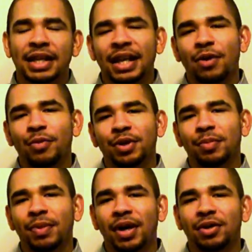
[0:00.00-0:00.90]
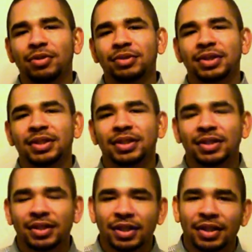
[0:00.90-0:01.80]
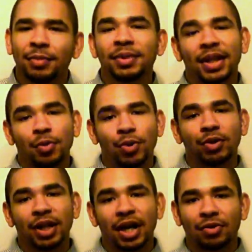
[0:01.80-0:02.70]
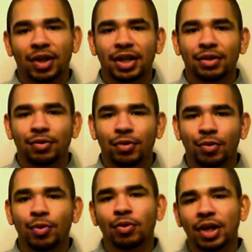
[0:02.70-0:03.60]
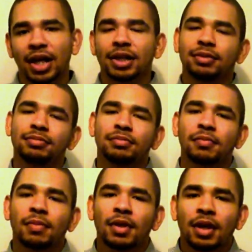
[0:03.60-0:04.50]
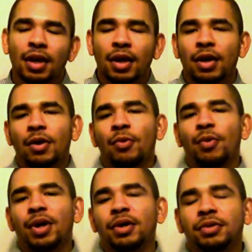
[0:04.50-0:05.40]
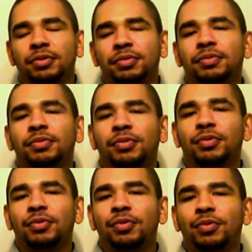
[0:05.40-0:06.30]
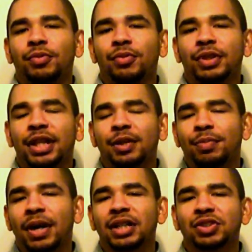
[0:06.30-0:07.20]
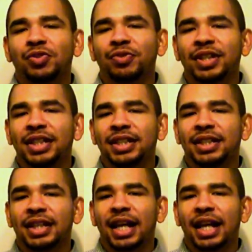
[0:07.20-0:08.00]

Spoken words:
Now what about, it'd be like will not, right? Or will not. Well, that apostrophe